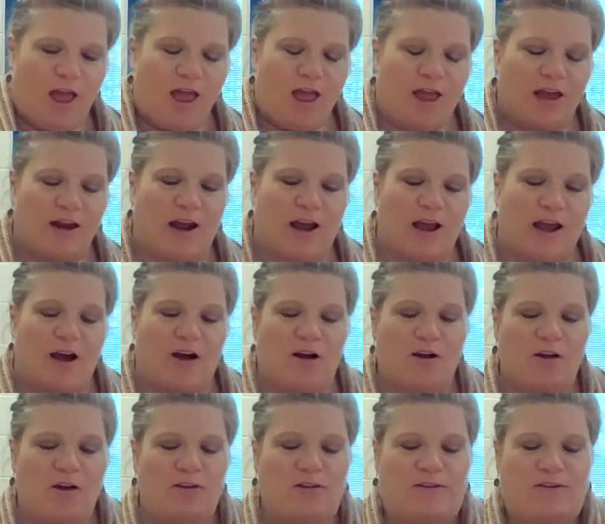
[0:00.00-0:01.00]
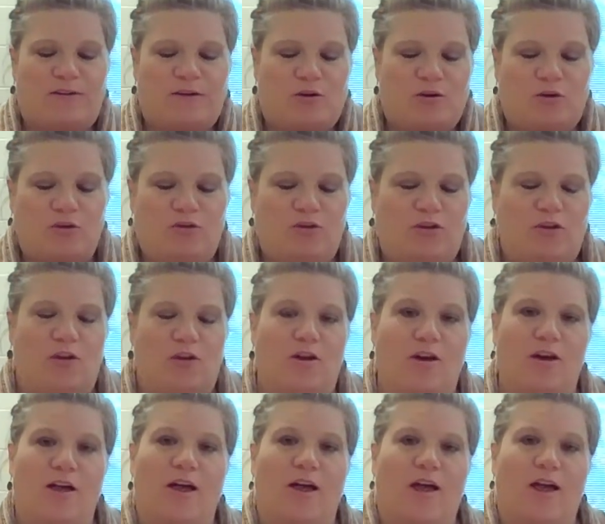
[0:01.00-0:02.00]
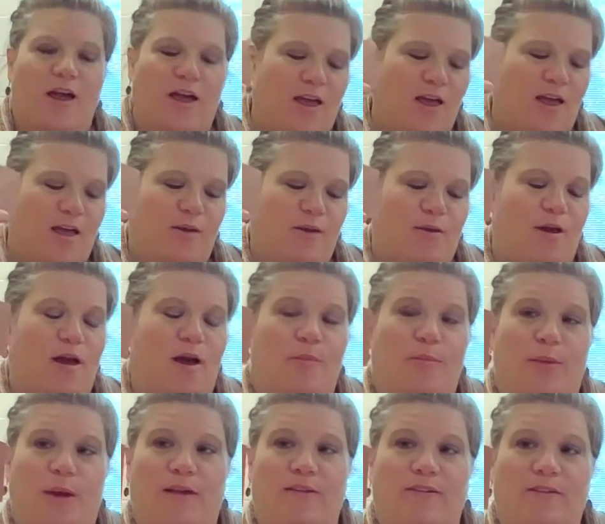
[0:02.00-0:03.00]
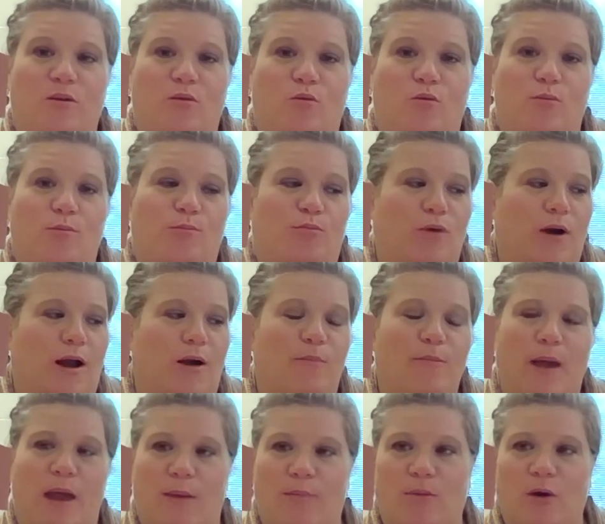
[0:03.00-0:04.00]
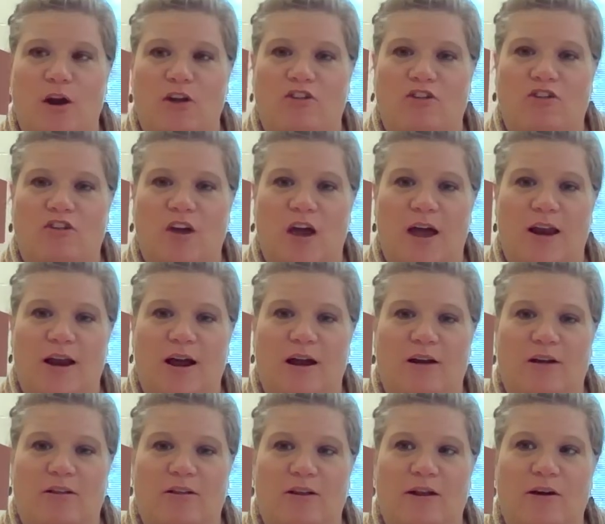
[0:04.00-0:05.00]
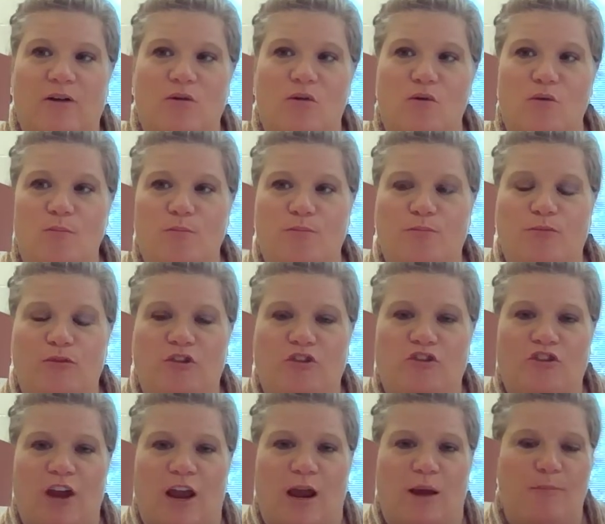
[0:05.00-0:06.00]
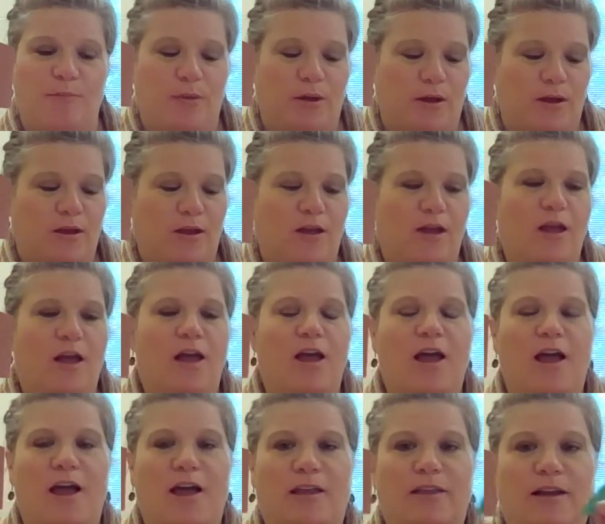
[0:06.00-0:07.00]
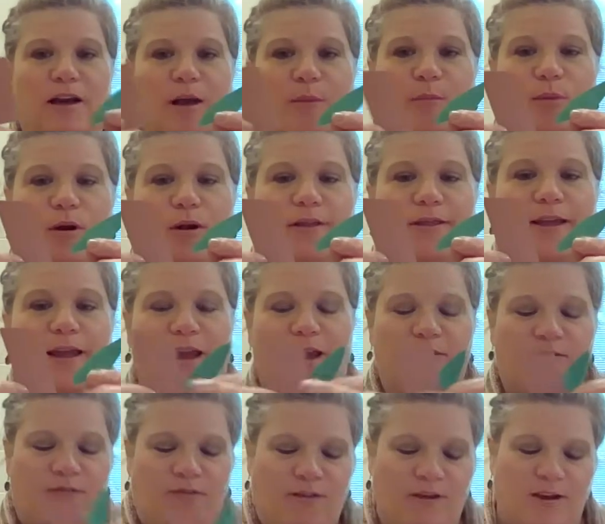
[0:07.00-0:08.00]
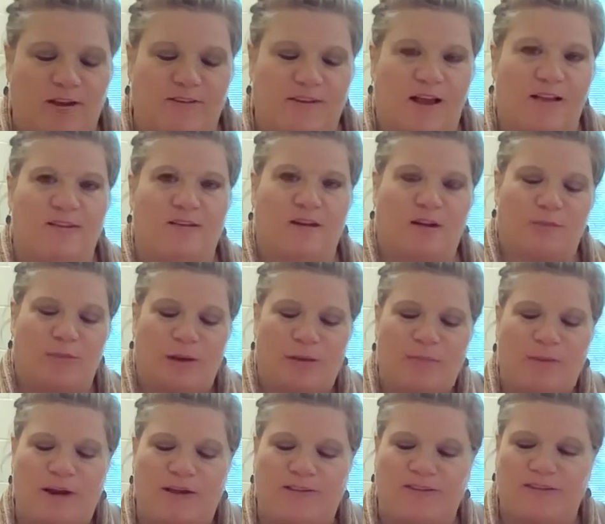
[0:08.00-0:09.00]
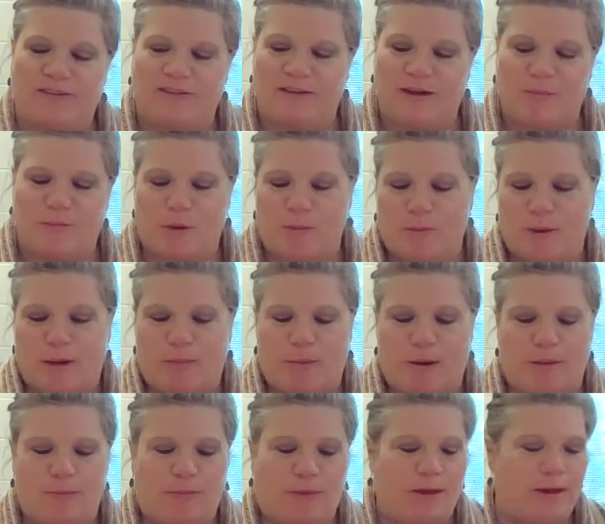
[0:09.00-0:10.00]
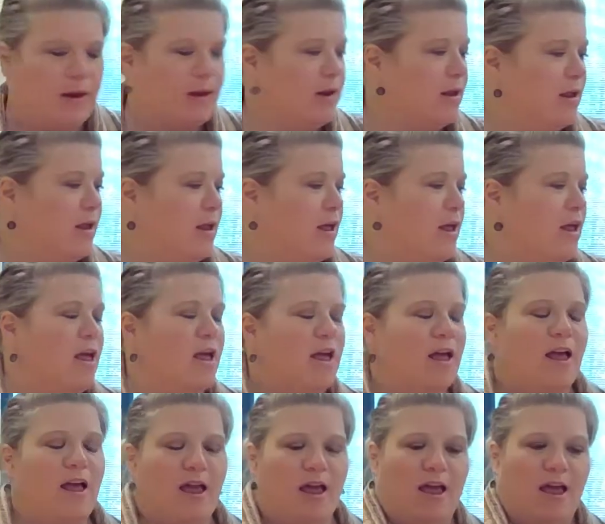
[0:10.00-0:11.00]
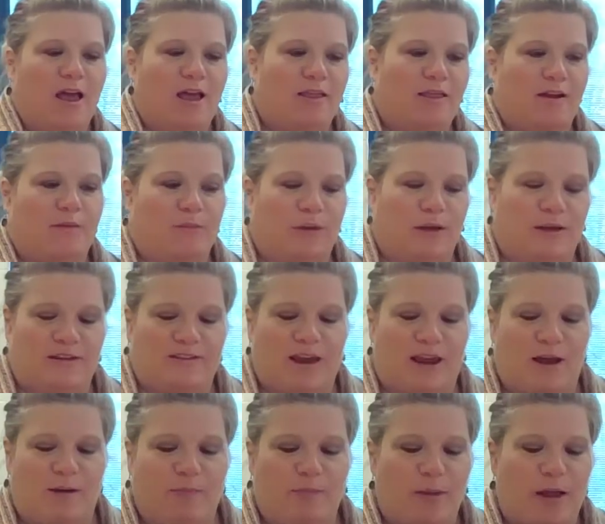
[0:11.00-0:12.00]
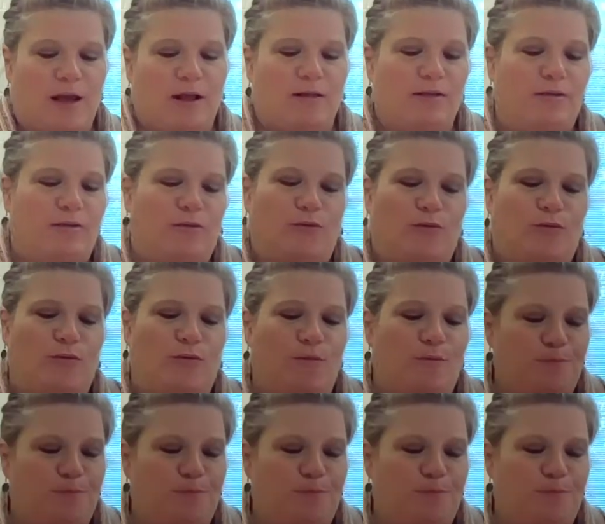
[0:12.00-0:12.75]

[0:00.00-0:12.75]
And I also took a piece of brown paper. I just cut out a little shape, and then I put a leaf, because that's going to be my stem of my pumpkin. And then I'm going to take my glue,